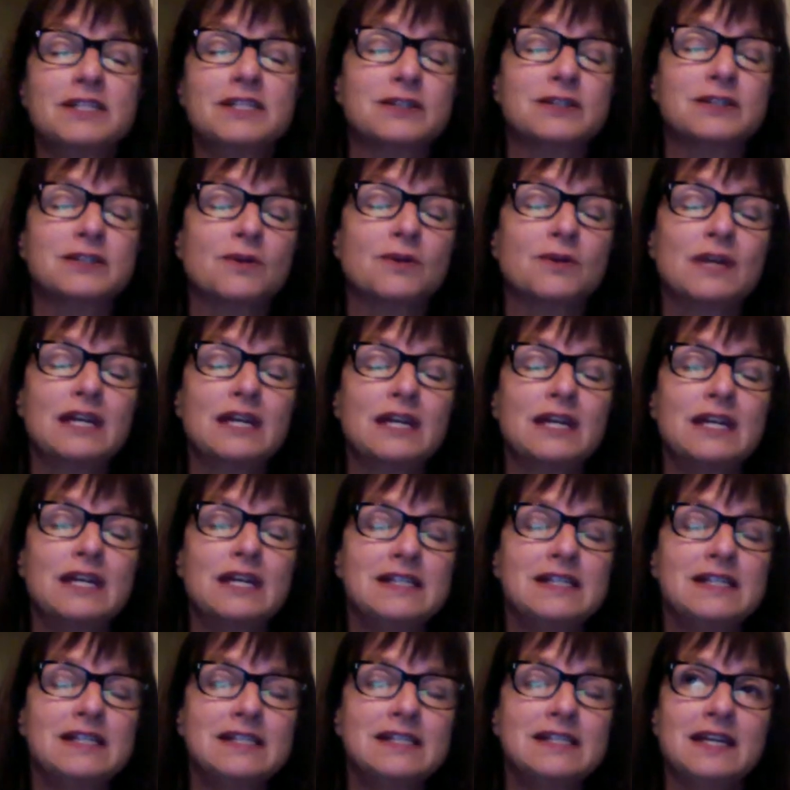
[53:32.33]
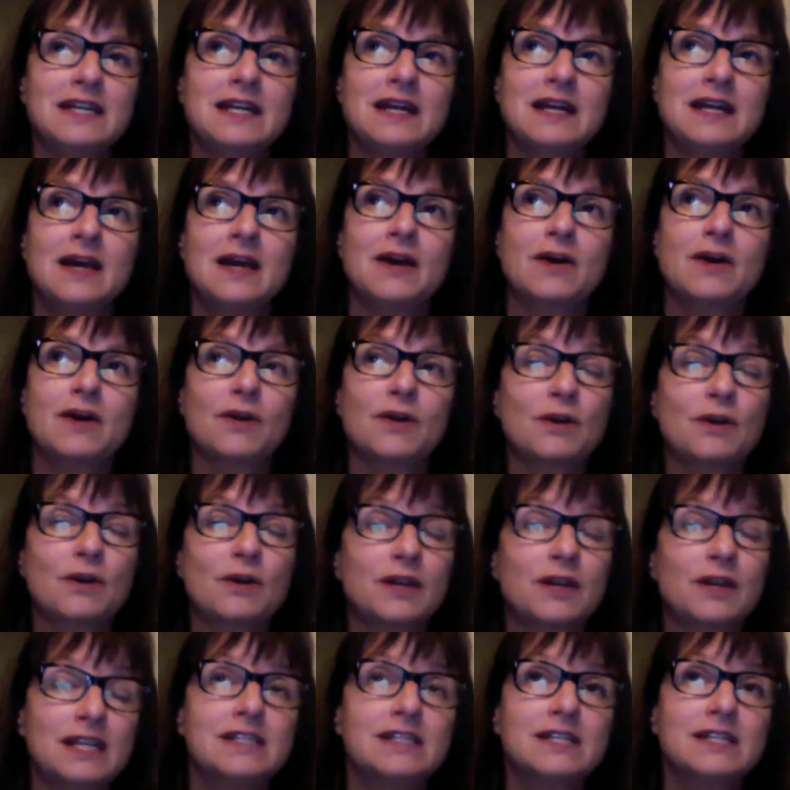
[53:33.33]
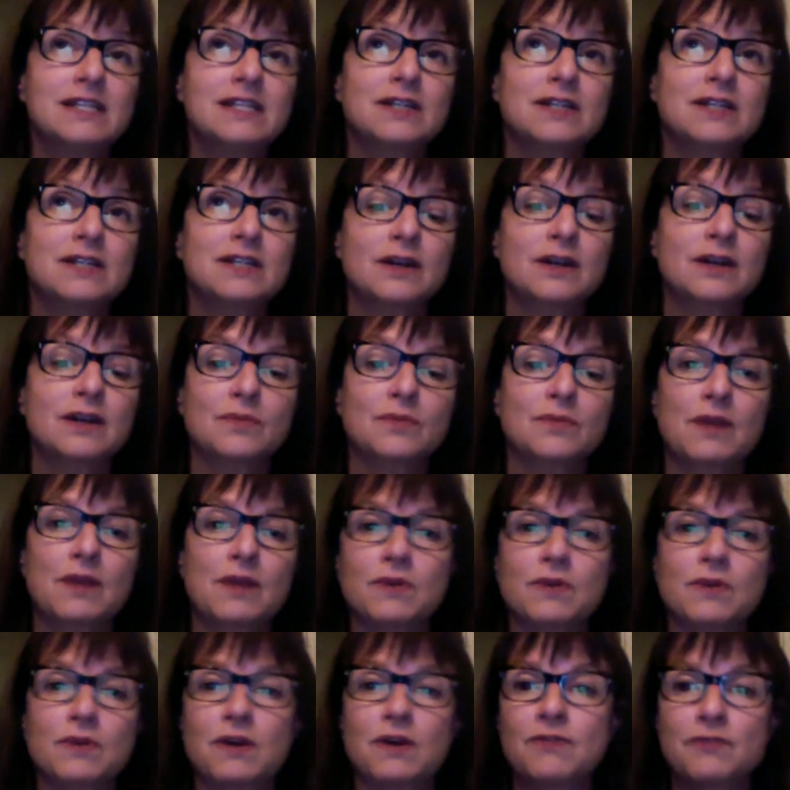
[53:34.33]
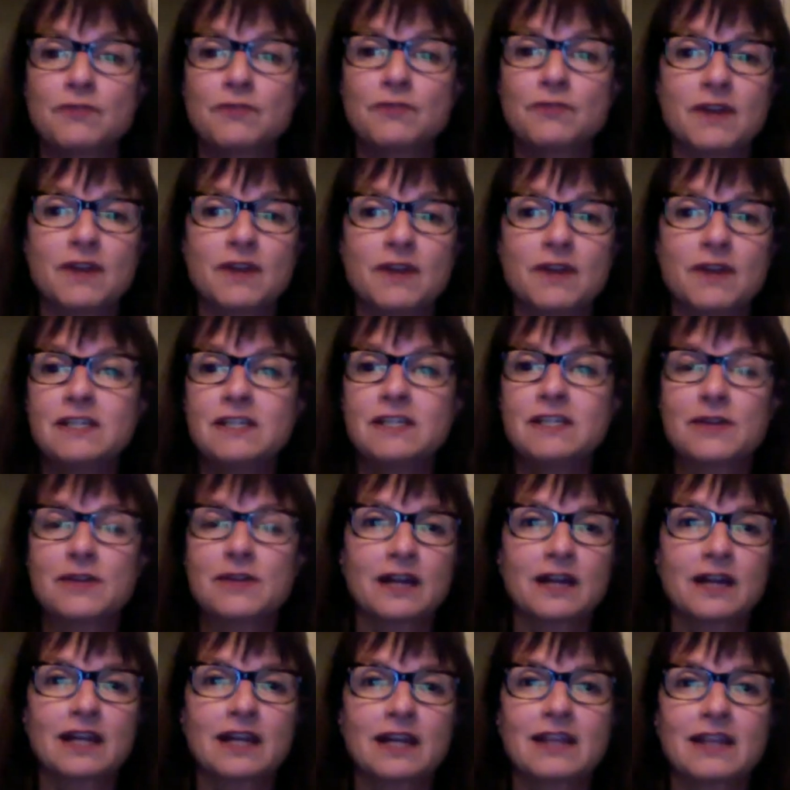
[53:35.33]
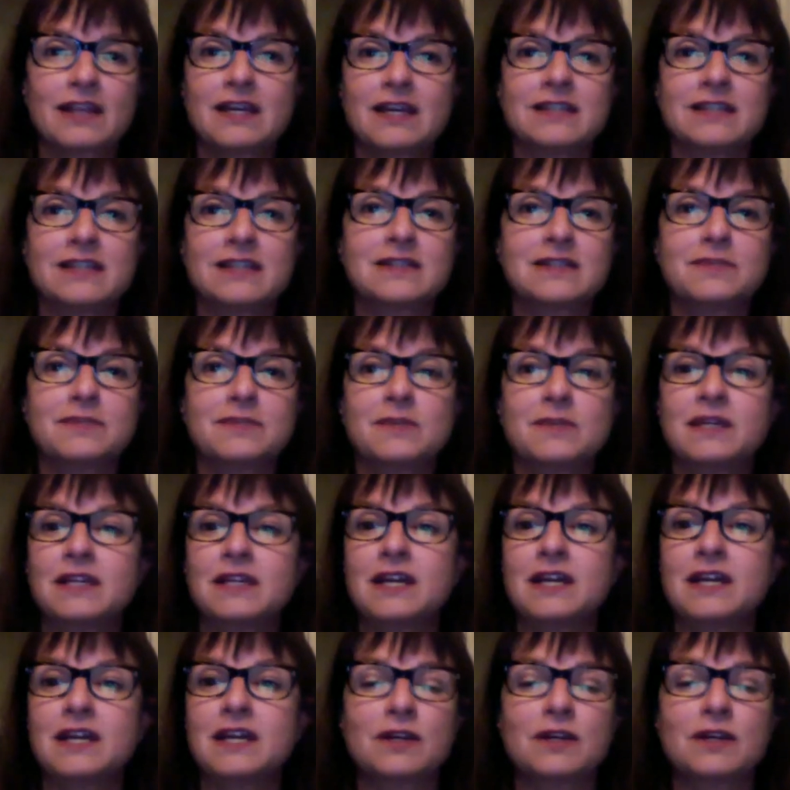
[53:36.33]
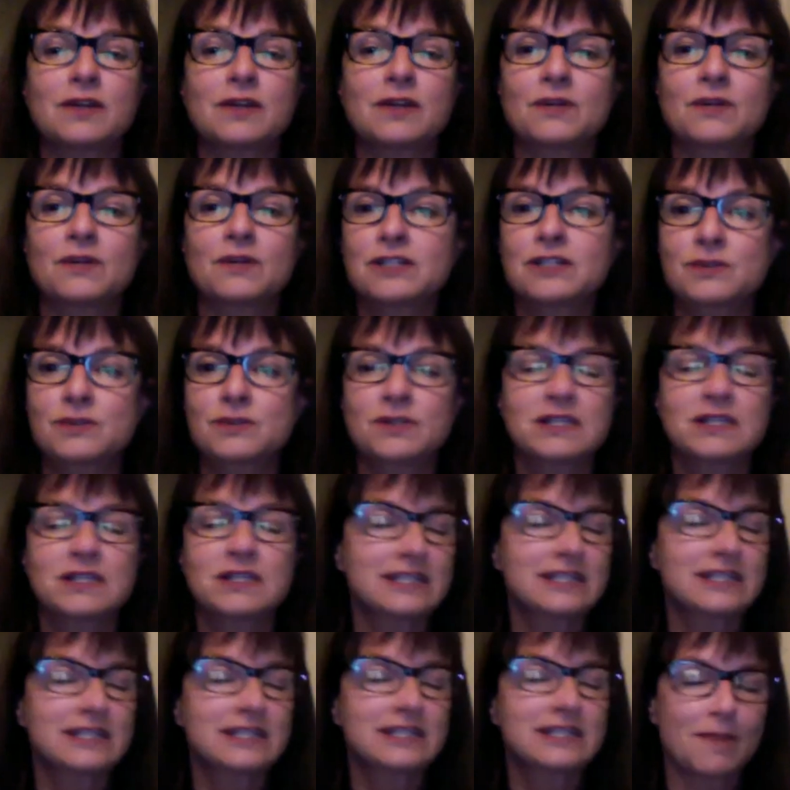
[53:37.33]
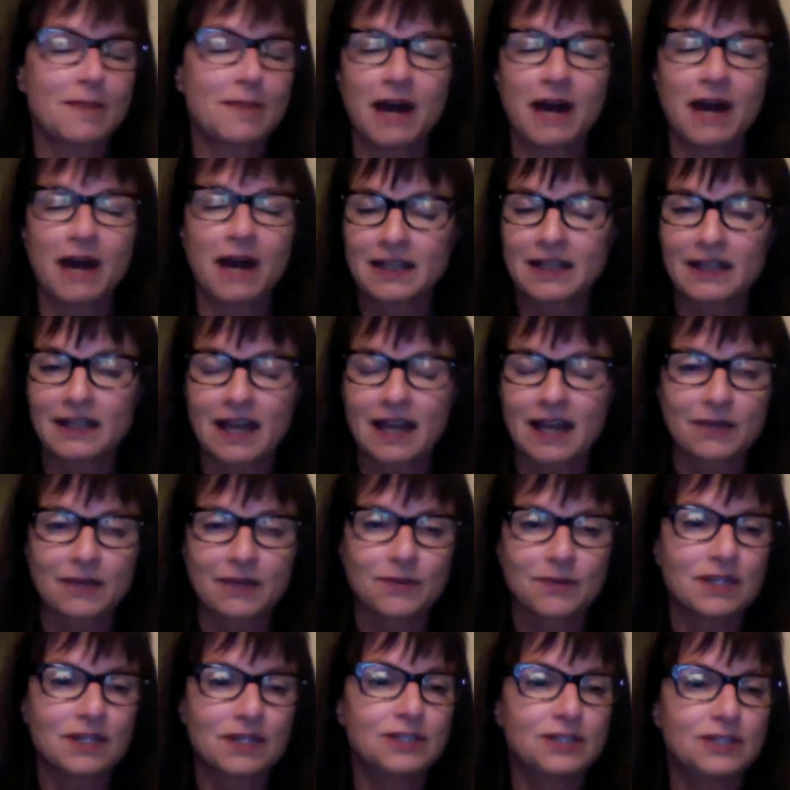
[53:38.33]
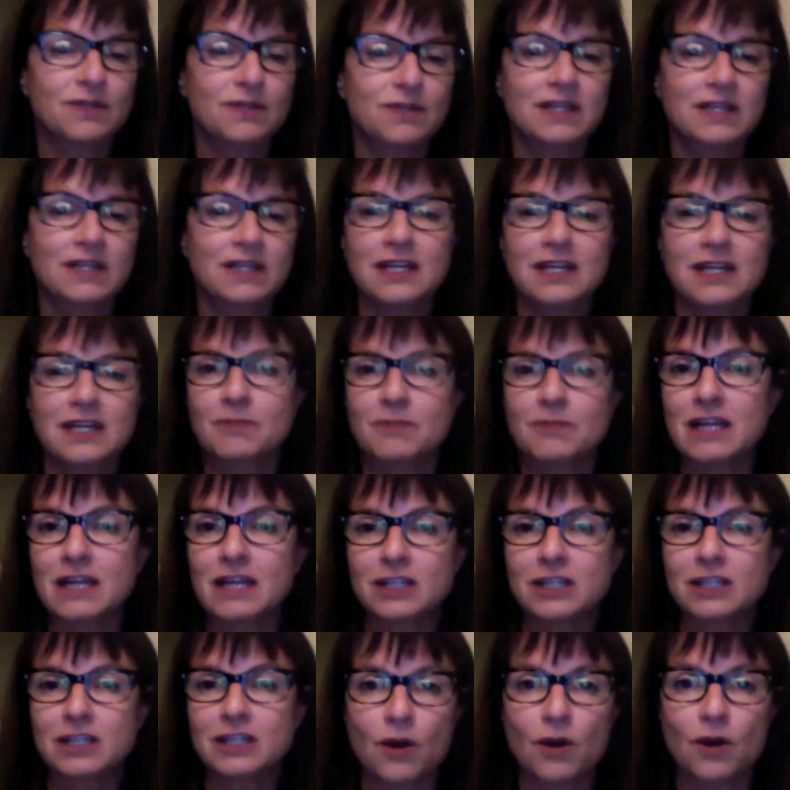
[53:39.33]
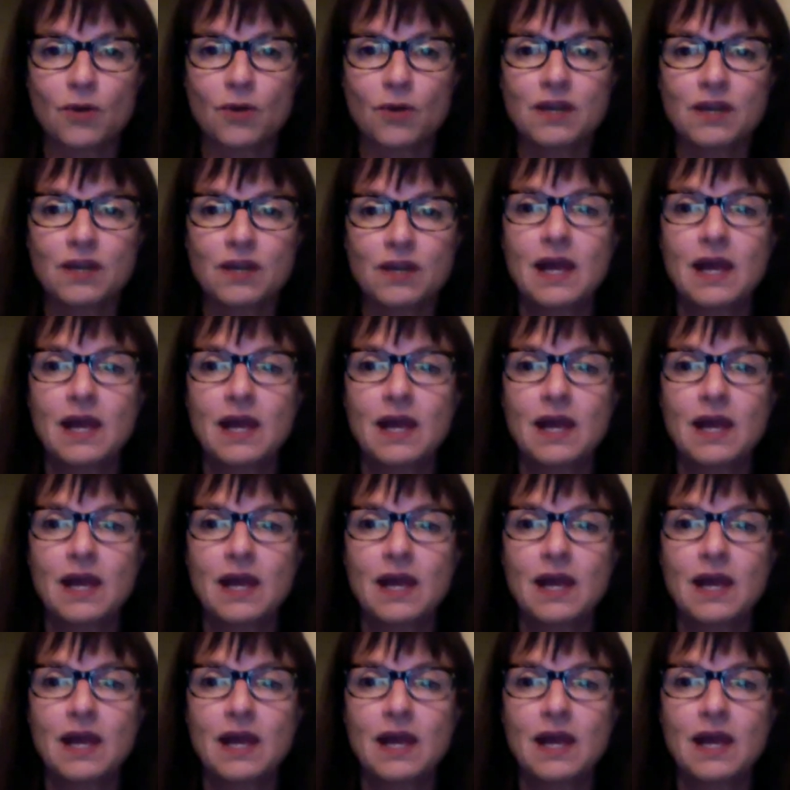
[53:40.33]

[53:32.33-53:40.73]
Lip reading: so easy or easier when we're in front of each other like this. I mean, Carrie, Chris, you can see my body language, you can hear my tone,